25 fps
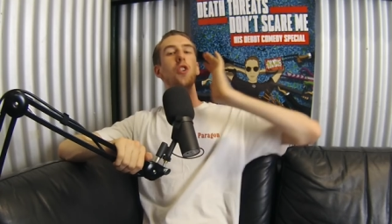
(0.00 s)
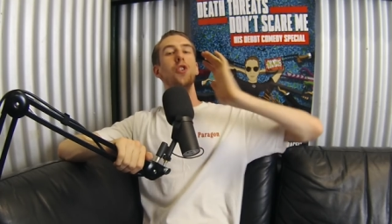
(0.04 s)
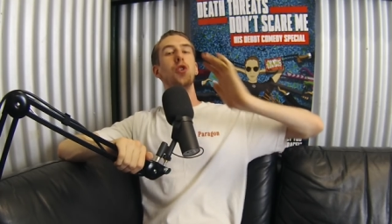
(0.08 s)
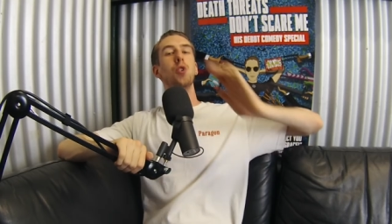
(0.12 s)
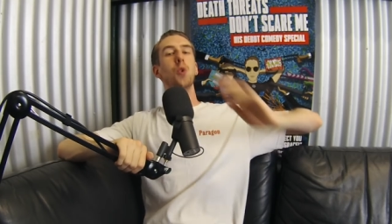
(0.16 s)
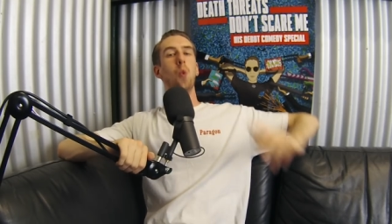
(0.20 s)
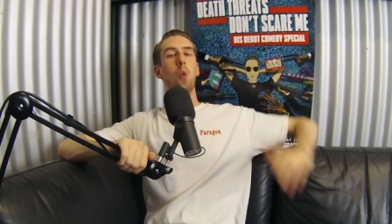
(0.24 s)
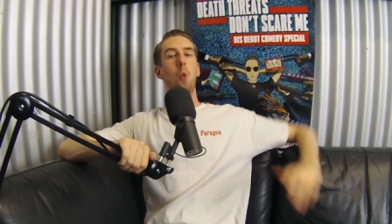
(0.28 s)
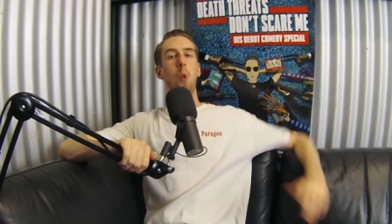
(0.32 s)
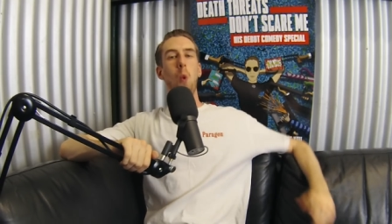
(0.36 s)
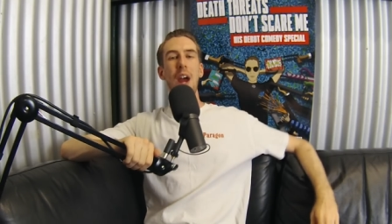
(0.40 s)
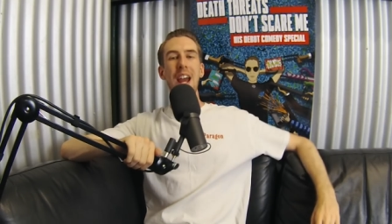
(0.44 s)

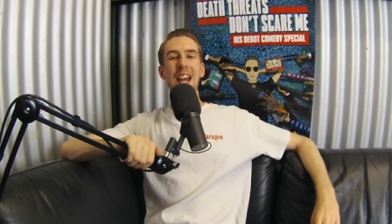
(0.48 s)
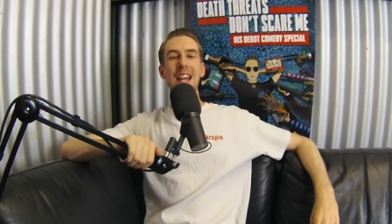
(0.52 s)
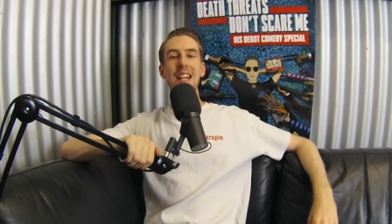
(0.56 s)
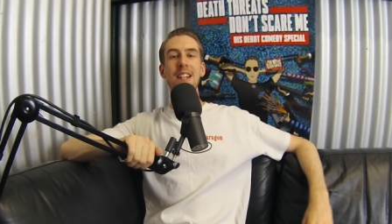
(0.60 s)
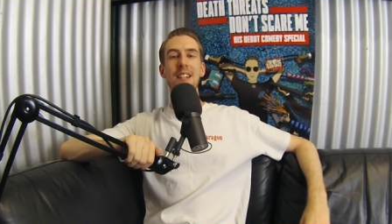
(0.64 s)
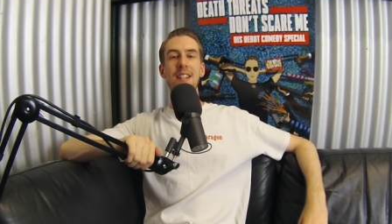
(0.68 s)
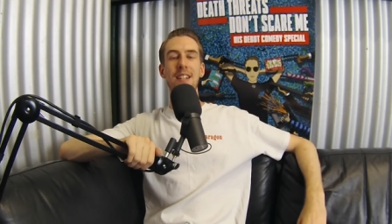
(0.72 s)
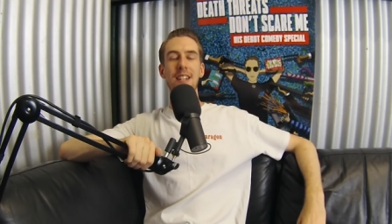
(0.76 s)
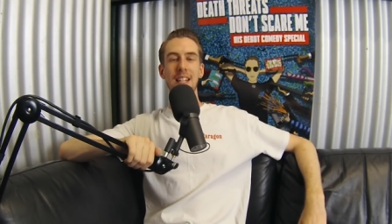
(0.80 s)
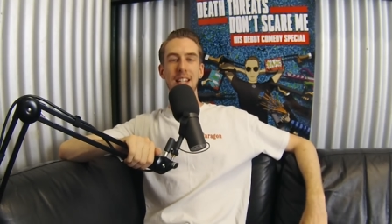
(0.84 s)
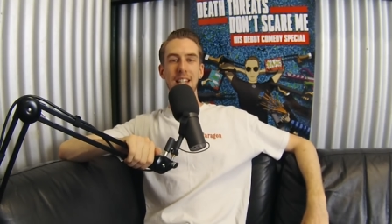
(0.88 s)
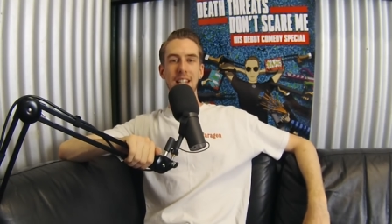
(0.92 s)

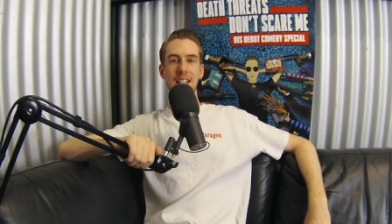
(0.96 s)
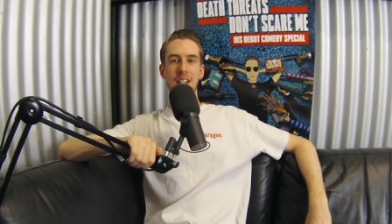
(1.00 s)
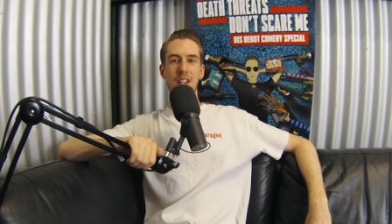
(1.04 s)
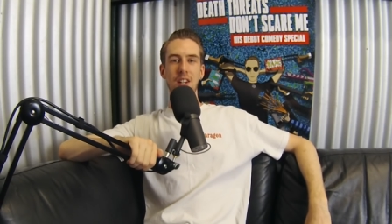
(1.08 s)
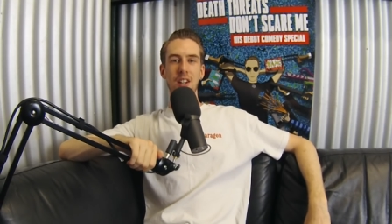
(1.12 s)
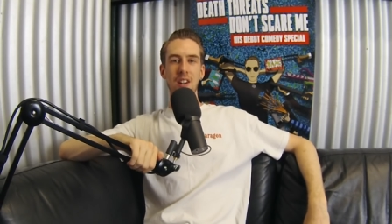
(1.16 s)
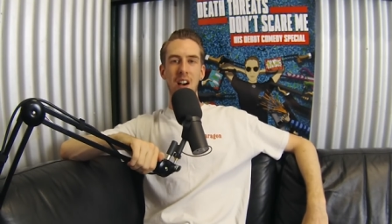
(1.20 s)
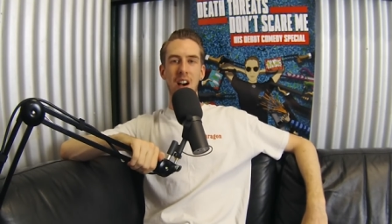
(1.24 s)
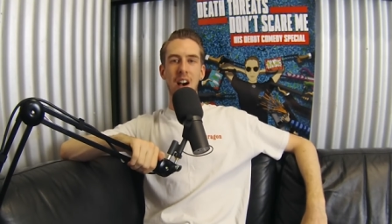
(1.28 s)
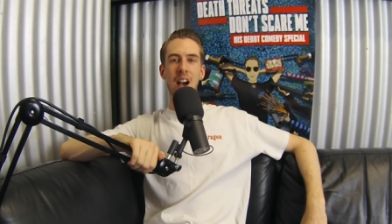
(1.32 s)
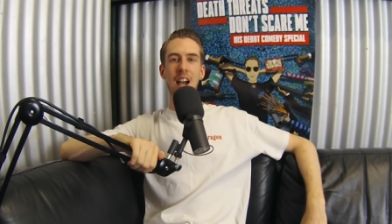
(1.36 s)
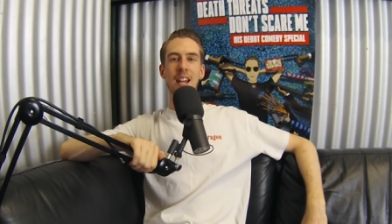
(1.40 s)

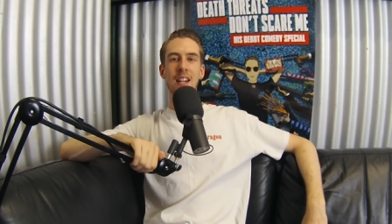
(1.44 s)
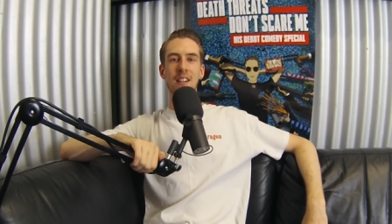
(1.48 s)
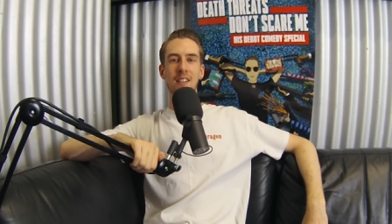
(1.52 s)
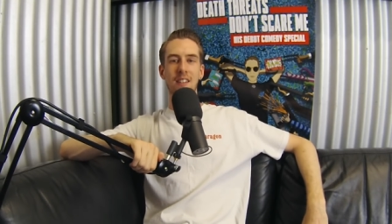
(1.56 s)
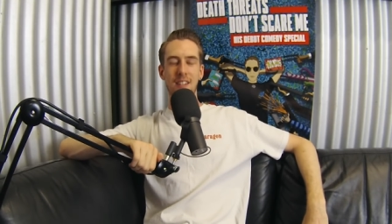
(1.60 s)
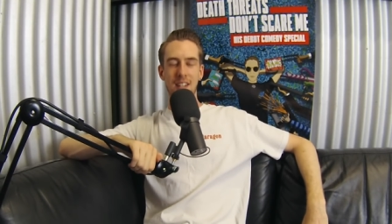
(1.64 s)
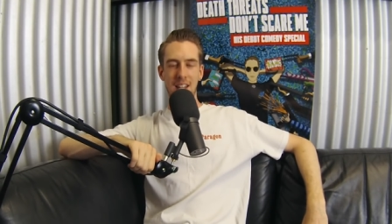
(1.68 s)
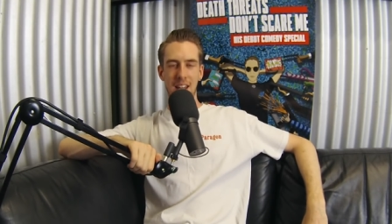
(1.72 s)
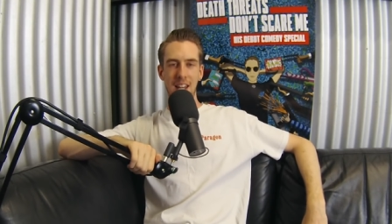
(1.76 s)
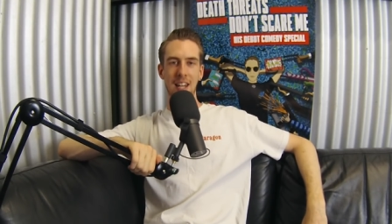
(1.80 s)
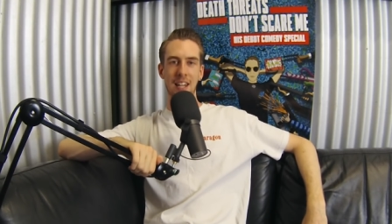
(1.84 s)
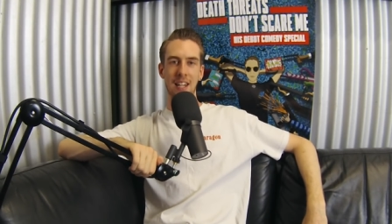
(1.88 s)

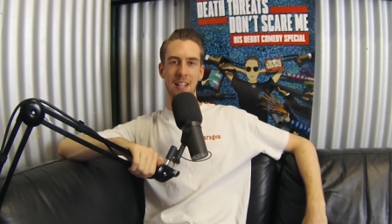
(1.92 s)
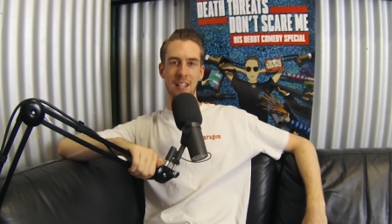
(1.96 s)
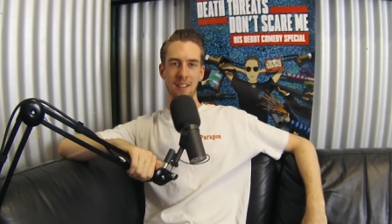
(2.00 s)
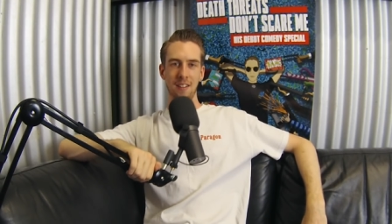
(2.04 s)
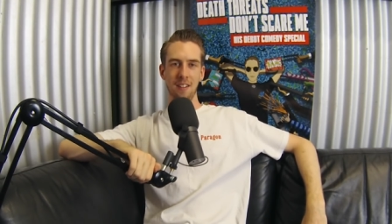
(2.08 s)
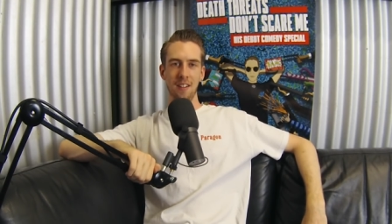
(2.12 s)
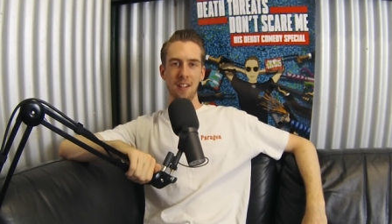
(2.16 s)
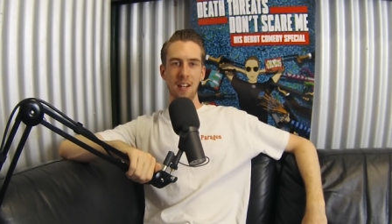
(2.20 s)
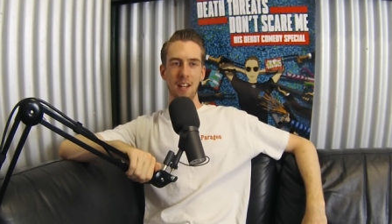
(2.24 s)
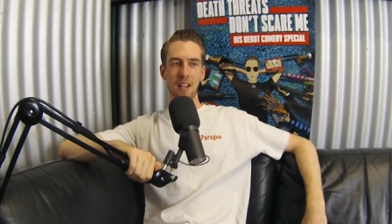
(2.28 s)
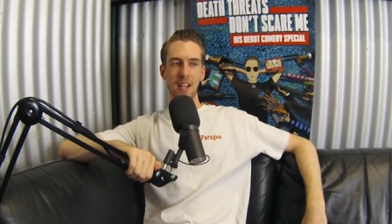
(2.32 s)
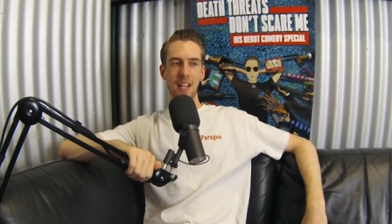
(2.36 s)

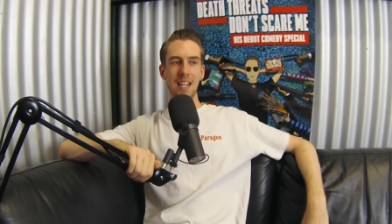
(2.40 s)
2019